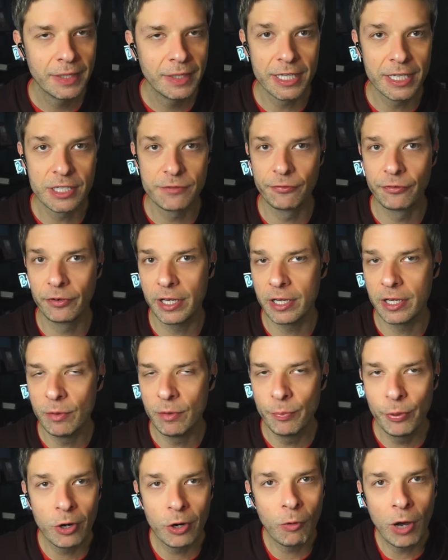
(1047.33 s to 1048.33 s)
It's free. We
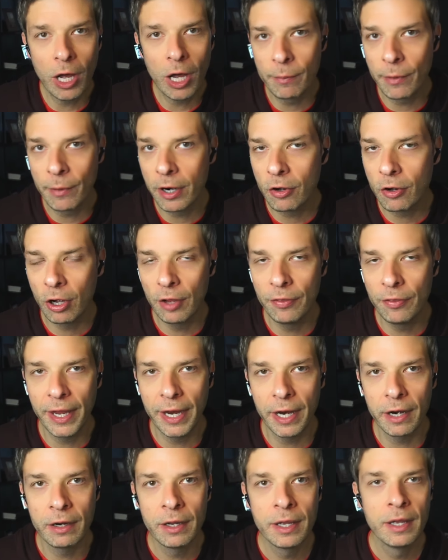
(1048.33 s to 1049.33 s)
put a watermark on
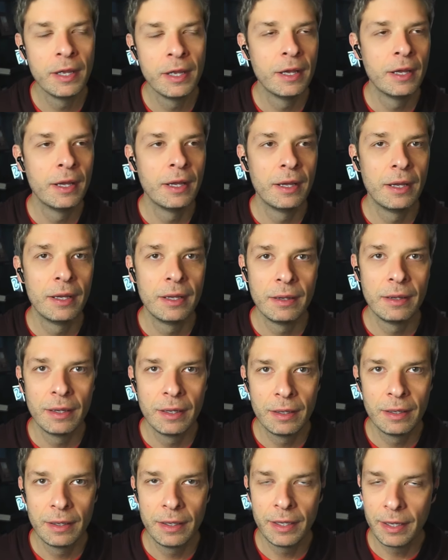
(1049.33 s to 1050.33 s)
there.
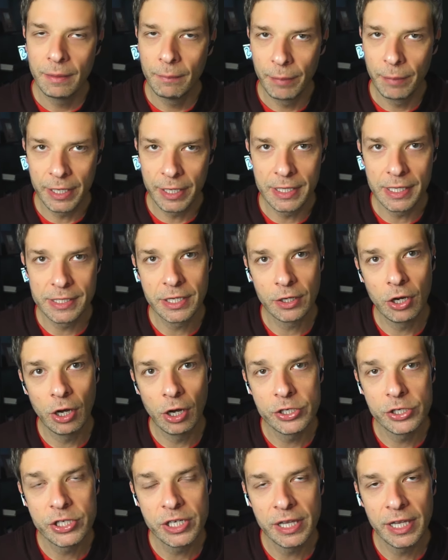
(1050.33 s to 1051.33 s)
But it doesn't
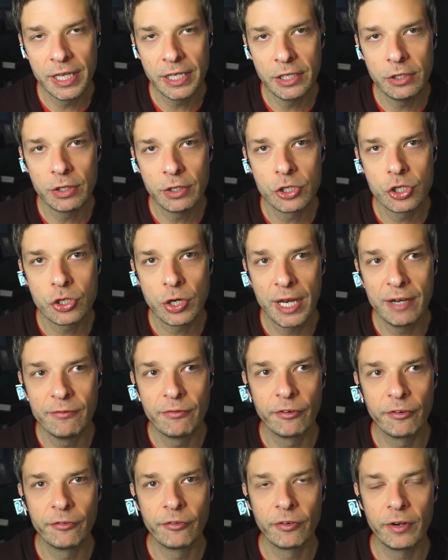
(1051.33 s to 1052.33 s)
cost you anything. You can train
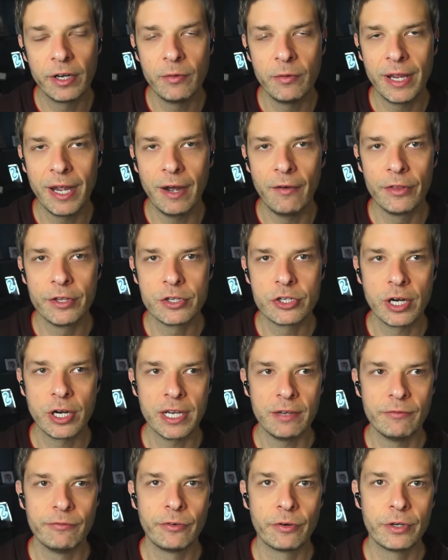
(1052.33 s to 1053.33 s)
for free. We have all the
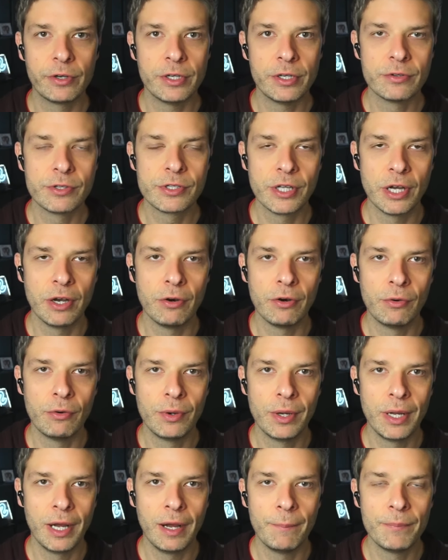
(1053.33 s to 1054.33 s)
training for you.
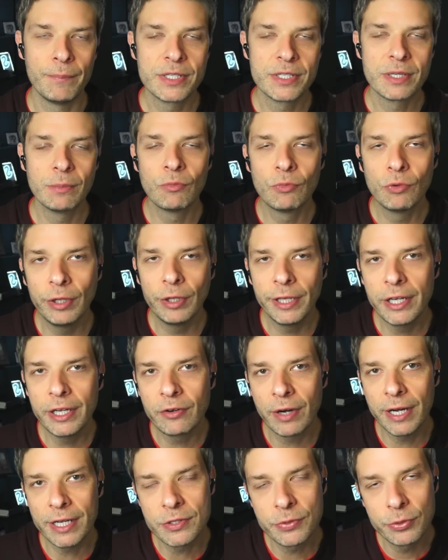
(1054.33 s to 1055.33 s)
So some really
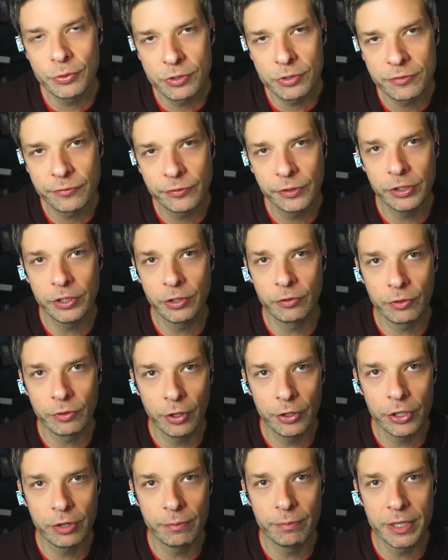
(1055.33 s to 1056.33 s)
great tools for you to
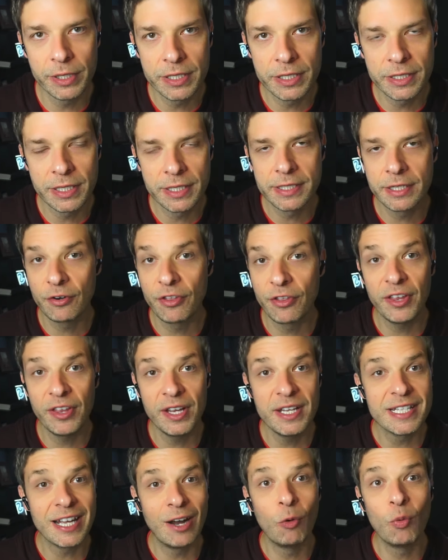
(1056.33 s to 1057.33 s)
grow your business. They're
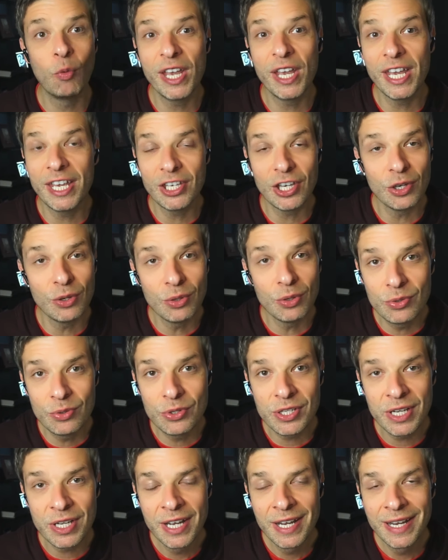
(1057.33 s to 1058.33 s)
things that we
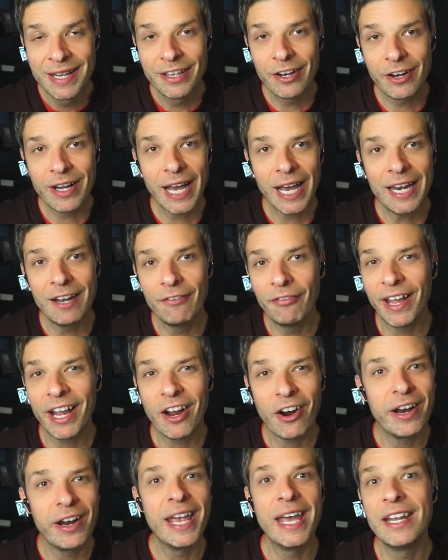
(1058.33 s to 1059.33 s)
use. They're kind of like
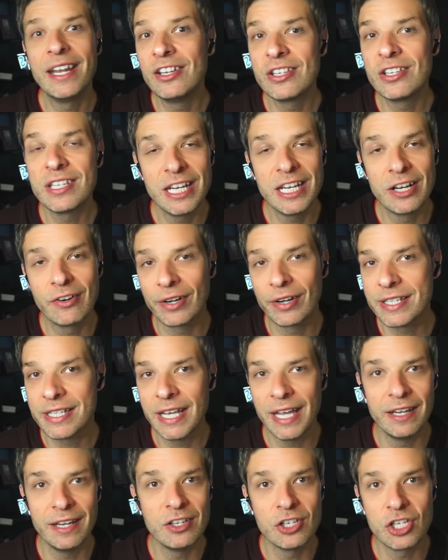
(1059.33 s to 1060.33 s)
our hidden secrets,
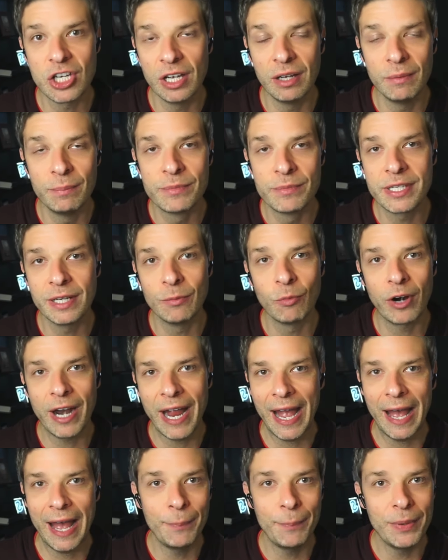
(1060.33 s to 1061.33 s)
hidden gems, and we're
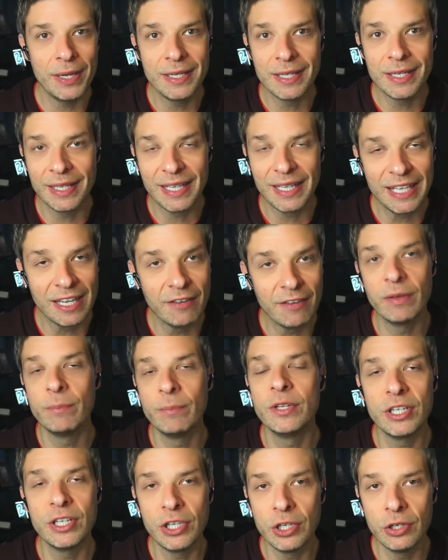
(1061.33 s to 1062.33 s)
happy to give them
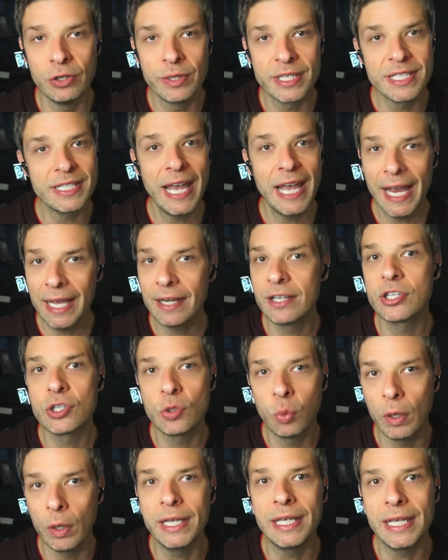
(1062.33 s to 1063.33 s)
to you. It's taken us
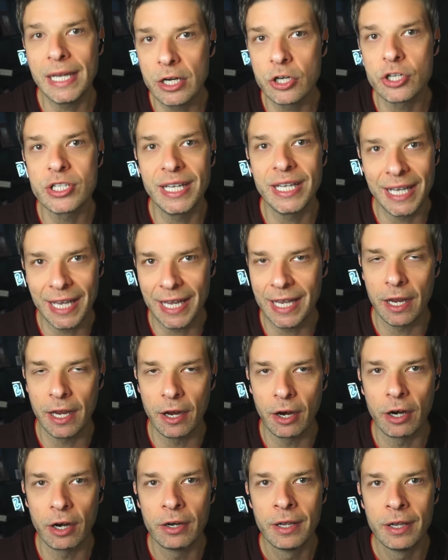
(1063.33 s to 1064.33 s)
20 years to get
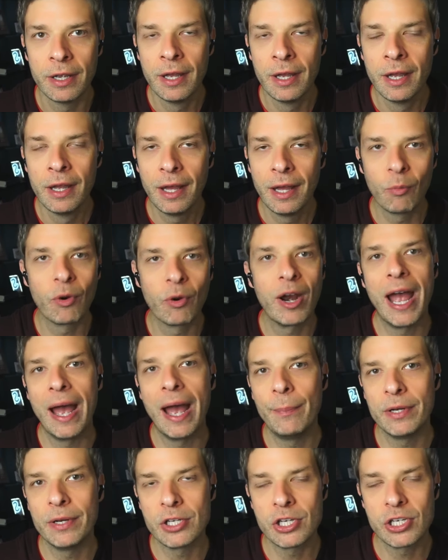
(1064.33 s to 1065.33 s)
here, and we're
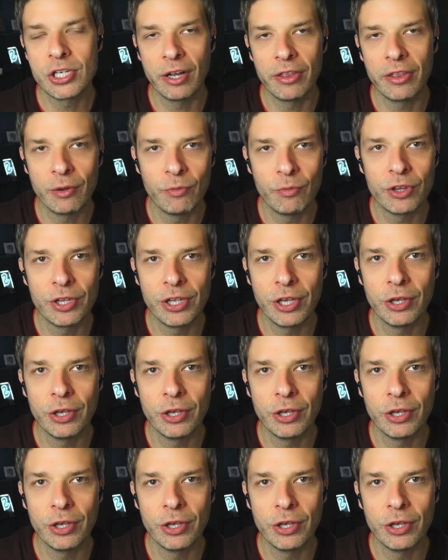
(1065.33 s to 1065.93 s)
happy to share them with you.